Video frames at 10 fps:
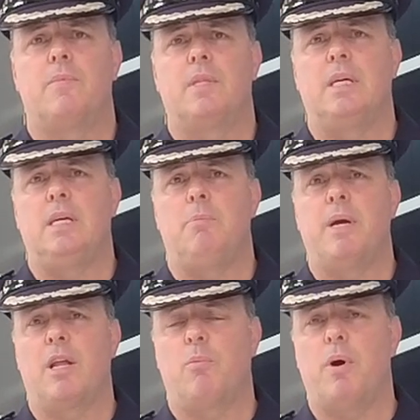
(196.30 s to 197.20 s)
The
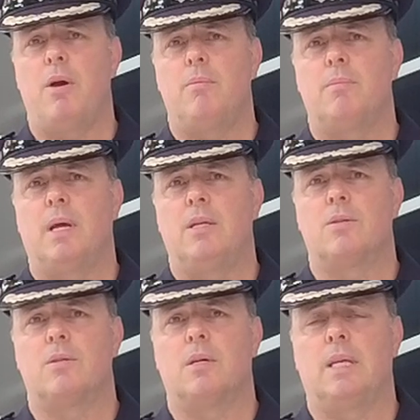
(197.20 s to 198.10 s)
paddle boat and
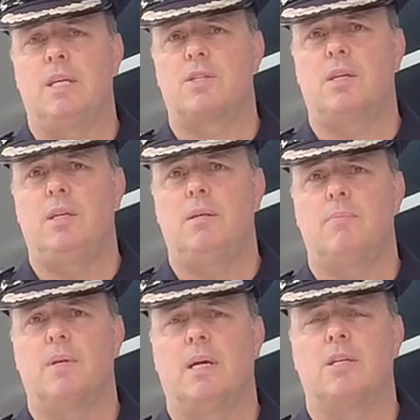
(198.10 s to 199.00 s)
an esky,
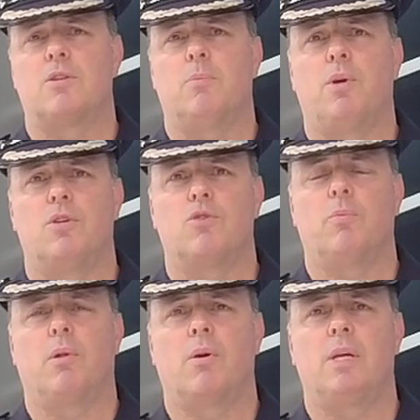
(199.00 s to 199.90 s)
some personal
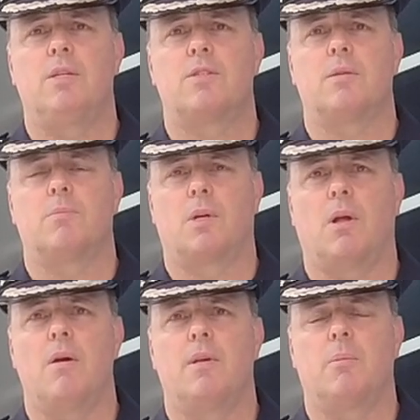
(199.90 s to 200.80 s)
belongings, some
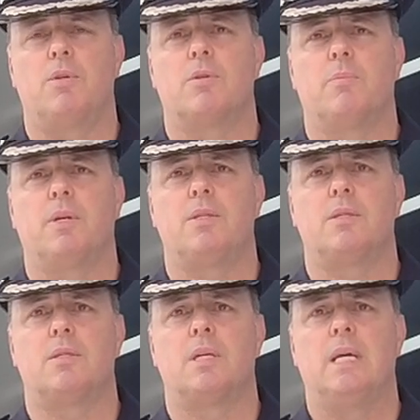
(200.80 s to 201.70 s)
clothing and bits and
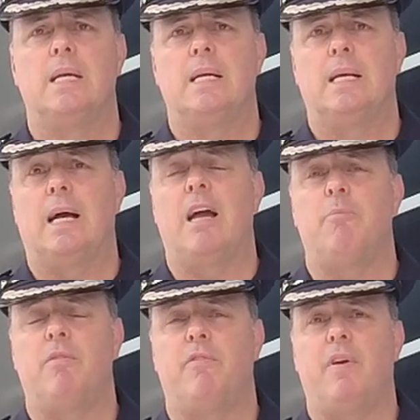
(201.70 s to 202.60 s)
pieces have
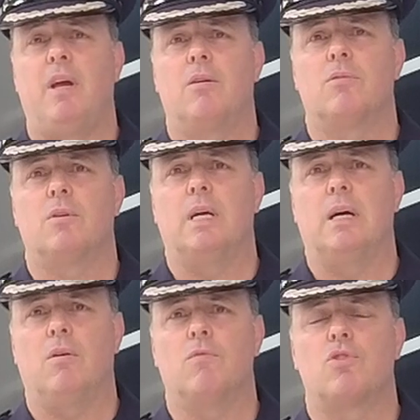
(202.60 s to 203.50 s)
been found
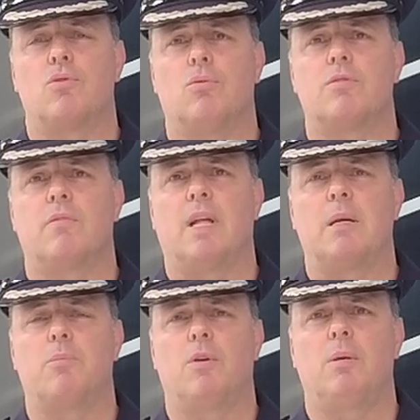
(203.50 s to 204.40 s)
on the shores of
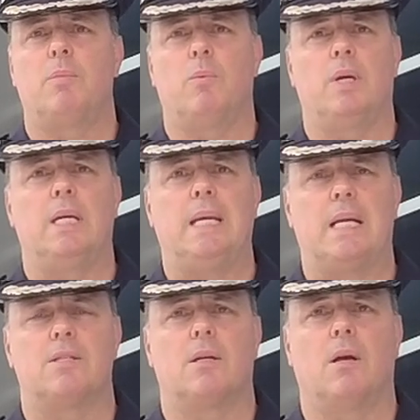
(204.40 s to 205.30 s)
Lake Bonnie, but we're
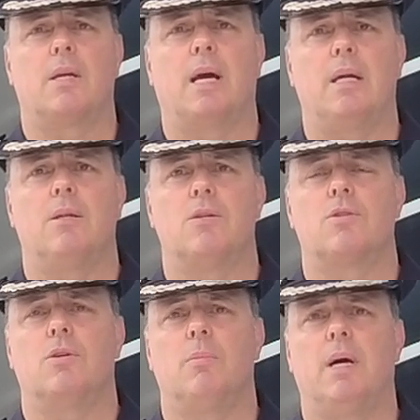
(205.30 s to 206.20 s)
yet to locate those
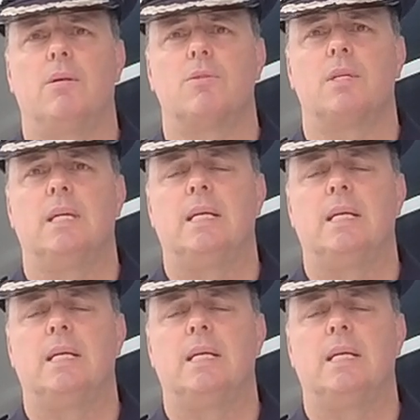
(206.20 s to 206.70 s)
two males.